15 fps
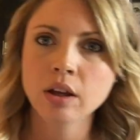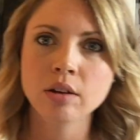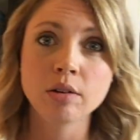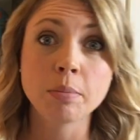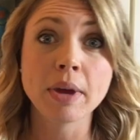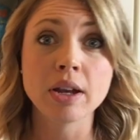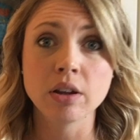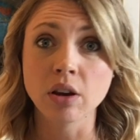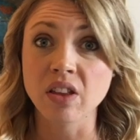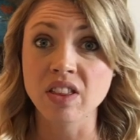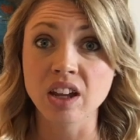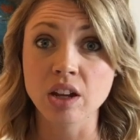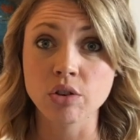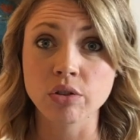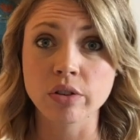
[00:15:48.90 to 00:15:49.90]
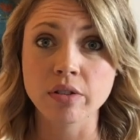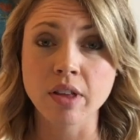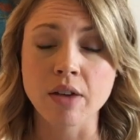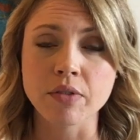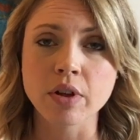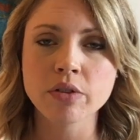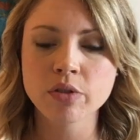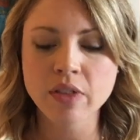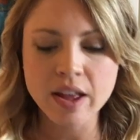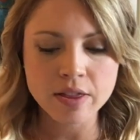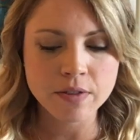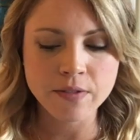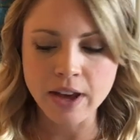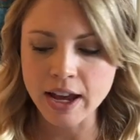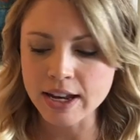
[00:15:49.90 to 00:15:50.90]
depending on the interest level. So that's
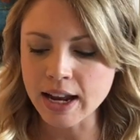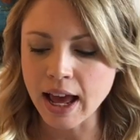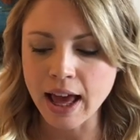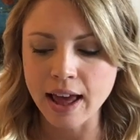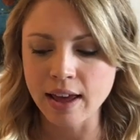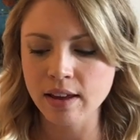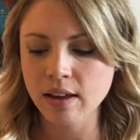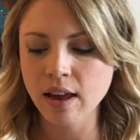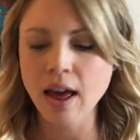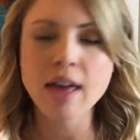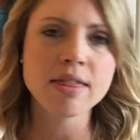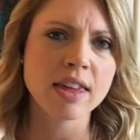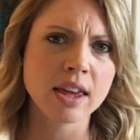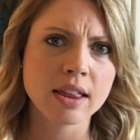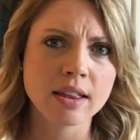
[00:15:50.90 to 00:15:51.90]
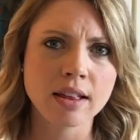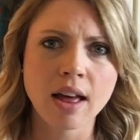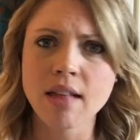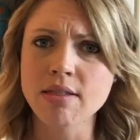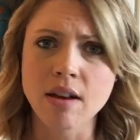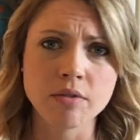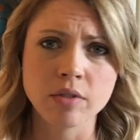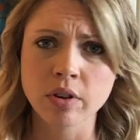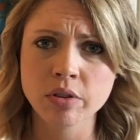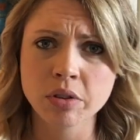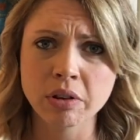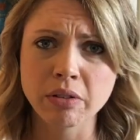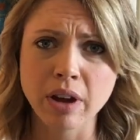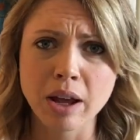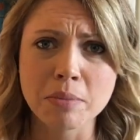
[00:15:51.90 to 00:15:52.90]
fun. I think I love
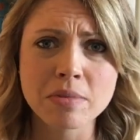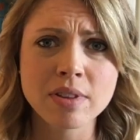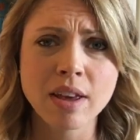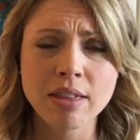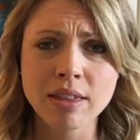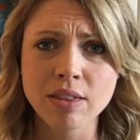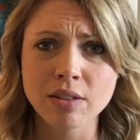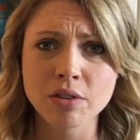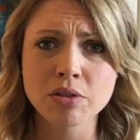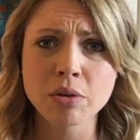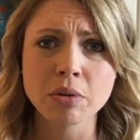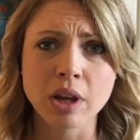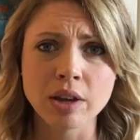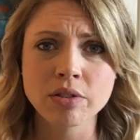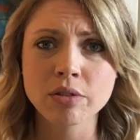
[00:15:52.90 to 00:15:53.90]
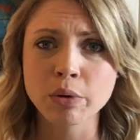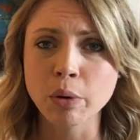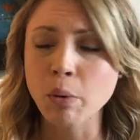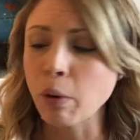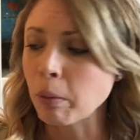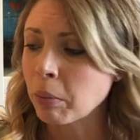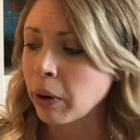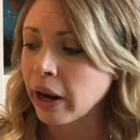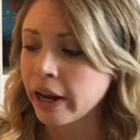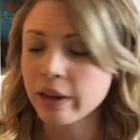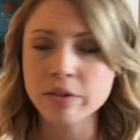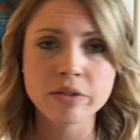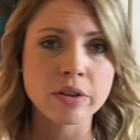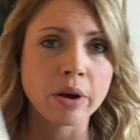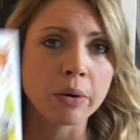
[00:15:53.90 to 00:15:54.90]
nursery rhymes. I think they're so nice to incorporate.
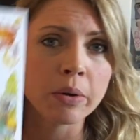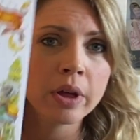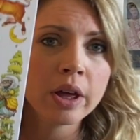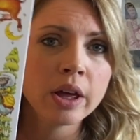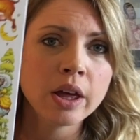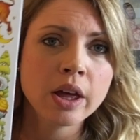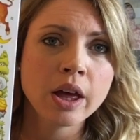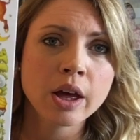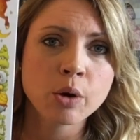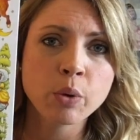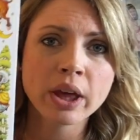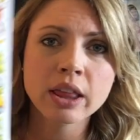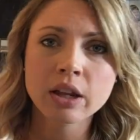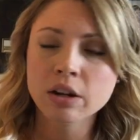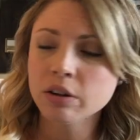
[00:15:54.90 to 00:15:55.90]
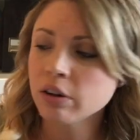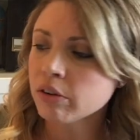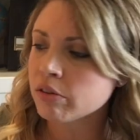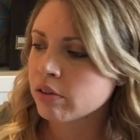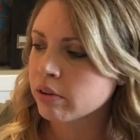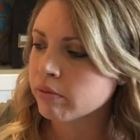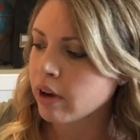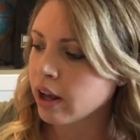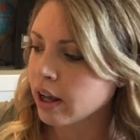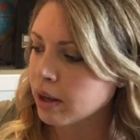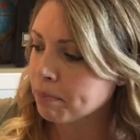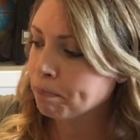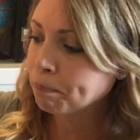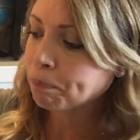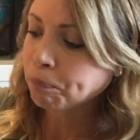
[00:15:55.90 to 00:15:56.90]
So quick little nursery
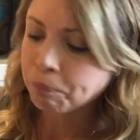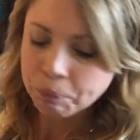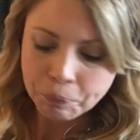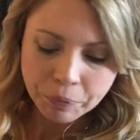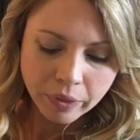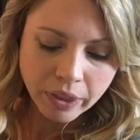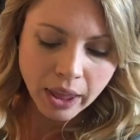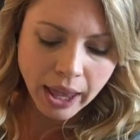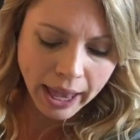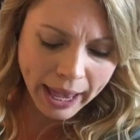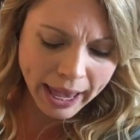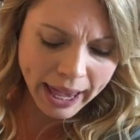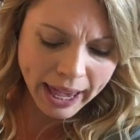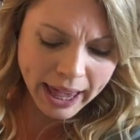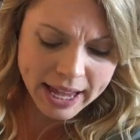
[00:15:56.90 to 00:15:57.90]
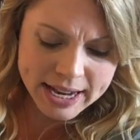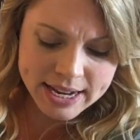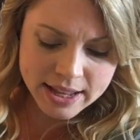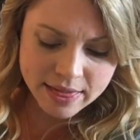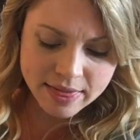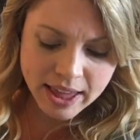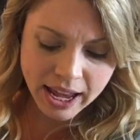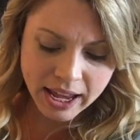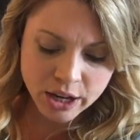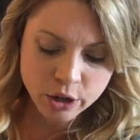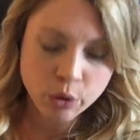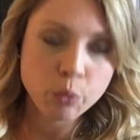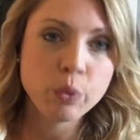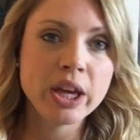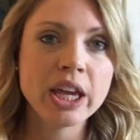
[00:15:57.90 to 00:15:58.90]
rhyme. And
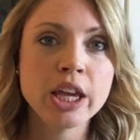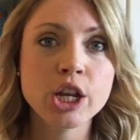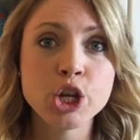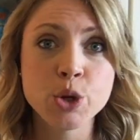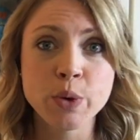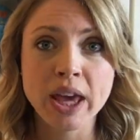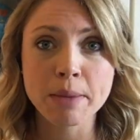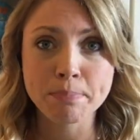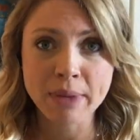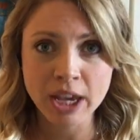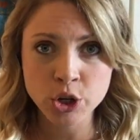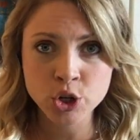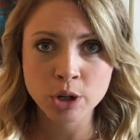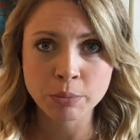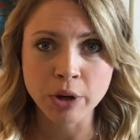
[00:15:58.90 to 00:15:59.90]
then we do a picture